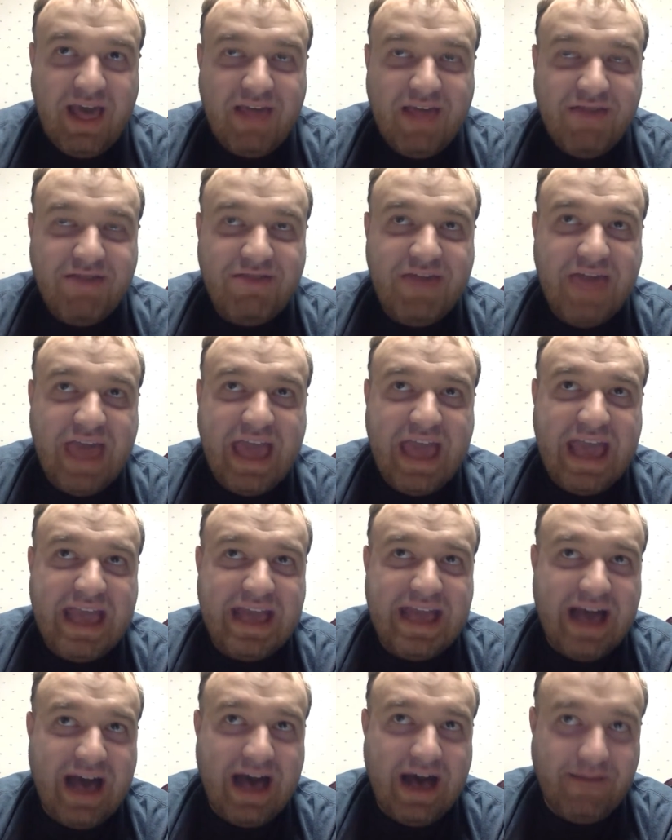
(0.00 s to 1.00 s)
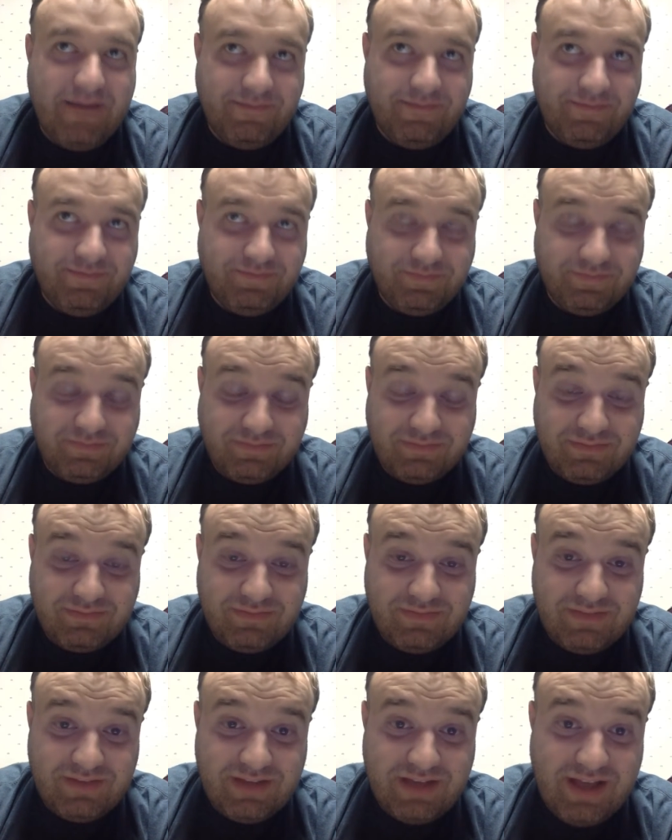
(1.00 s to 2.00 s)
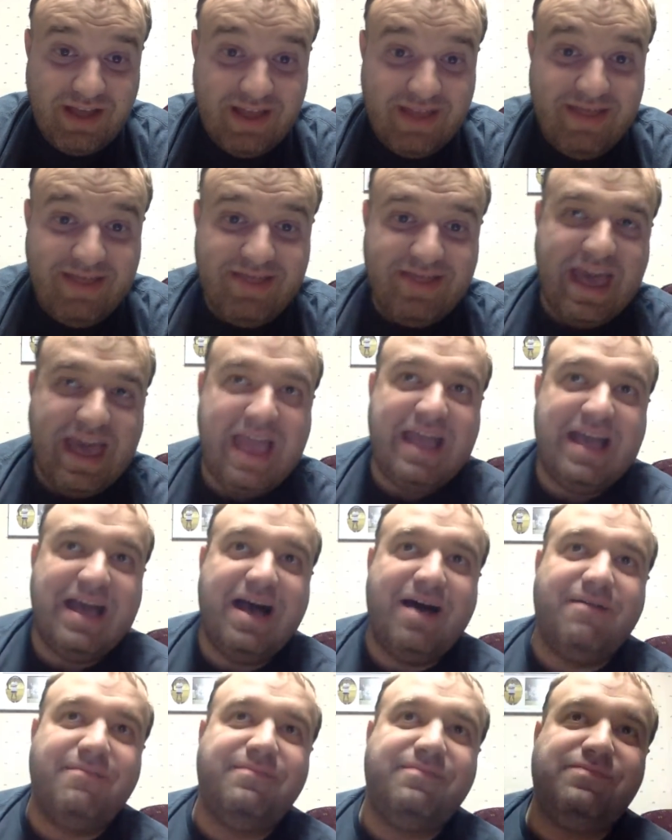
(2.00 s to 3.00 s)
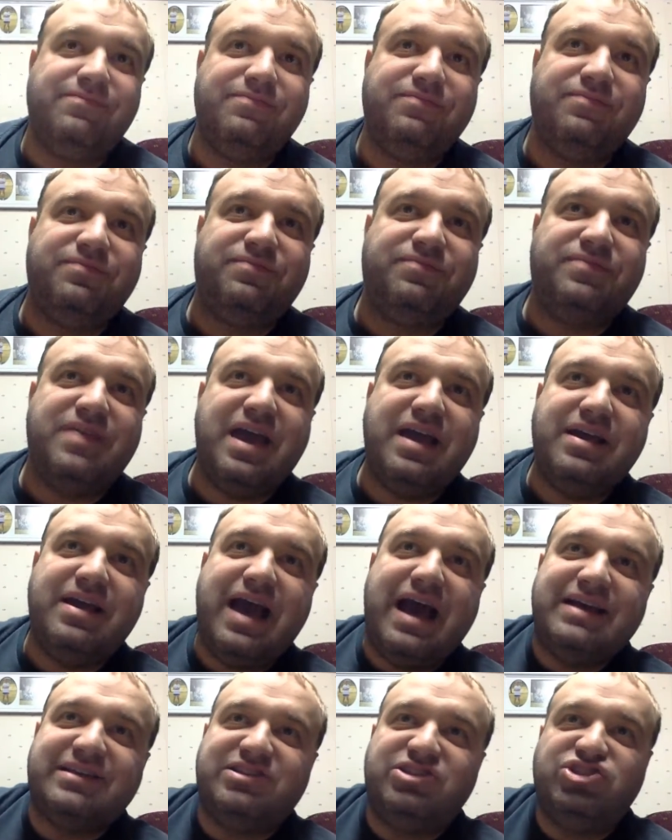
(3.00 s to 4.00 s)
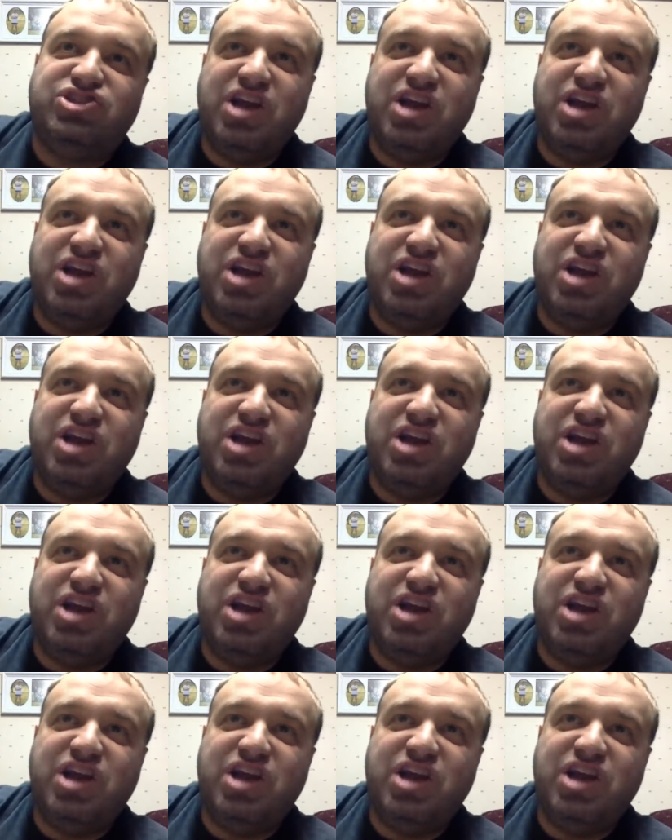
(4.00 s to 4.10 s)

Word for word: they asked